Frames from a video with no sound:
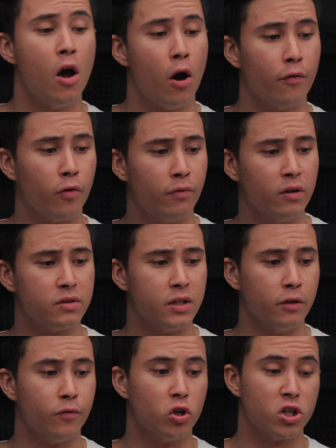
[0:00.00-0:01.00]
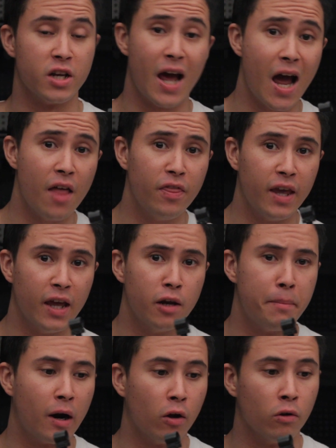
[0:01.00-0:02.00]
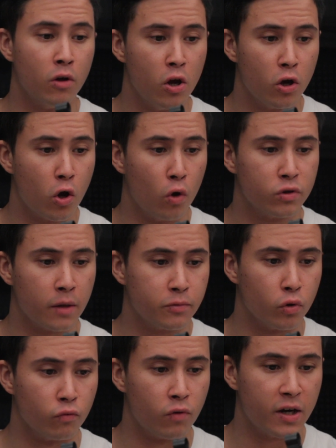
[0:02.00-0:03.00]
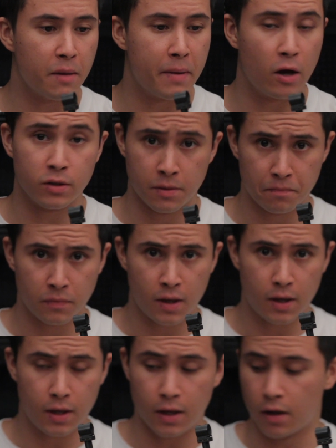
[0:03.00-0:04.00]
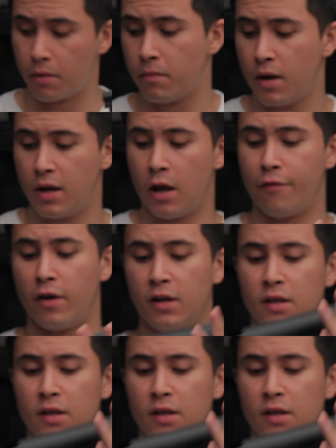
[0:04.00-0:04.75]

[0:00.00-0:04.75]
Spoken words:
of the real steel version, and the inner barrel goes up to right about here. Now if I